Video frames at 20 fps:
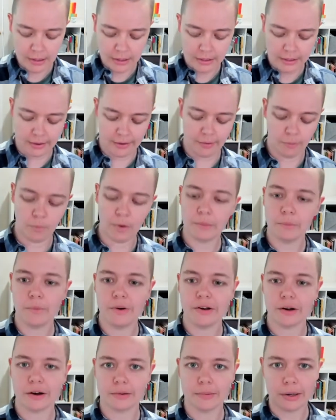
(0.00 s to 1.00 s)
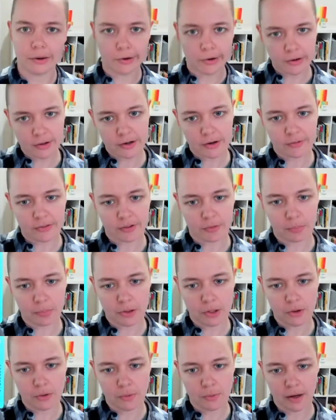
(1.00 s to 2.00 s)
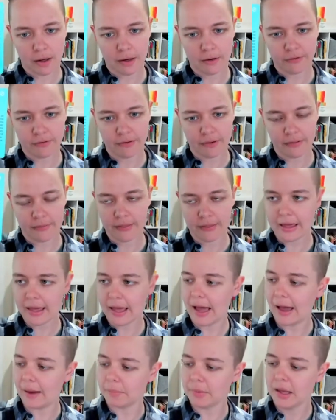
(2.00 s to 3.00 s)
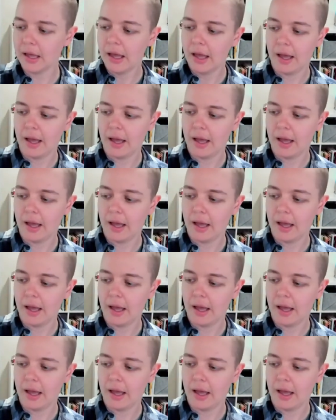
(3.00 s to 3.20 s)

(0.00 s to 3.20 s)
One we talked about earlier, this blue one, fill in the gap,